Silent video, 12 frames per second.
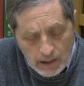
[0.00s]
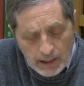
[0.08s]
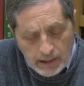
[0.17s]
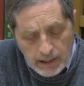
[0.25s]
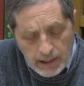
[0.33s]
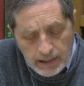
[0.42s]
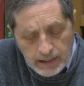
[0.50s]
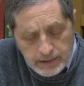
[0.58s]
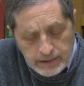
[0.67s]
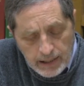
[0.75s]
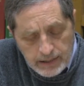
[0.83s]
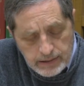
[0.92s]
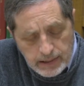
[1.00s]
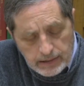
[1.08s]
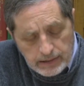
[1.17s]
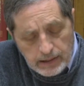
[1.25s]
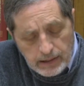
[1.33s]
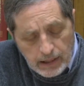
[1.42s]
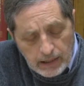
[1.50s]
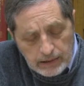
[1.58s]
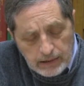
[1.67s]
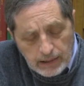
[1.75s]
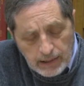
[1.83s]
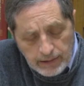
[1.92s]
And it says that
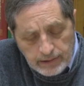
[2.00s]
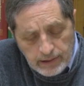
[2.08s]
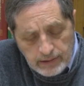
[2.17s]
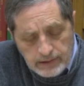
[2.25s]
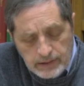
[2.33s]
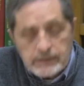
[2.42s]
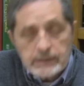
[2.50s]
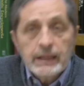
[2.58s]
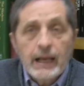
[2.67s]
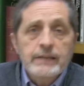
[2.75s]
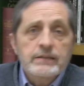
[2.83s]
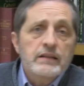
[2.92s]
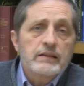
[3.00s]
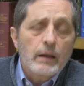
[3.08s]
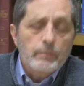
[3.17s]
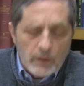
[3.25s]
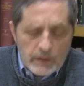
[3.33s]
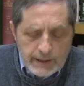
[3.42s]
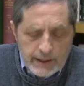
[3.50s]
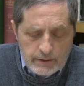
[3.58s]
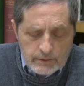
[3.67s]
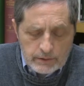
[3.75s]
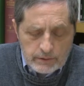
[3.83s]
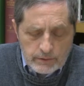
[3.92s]
the Lenten season has a double
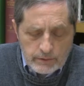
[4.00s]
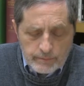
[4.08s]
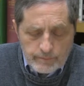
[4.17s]
character,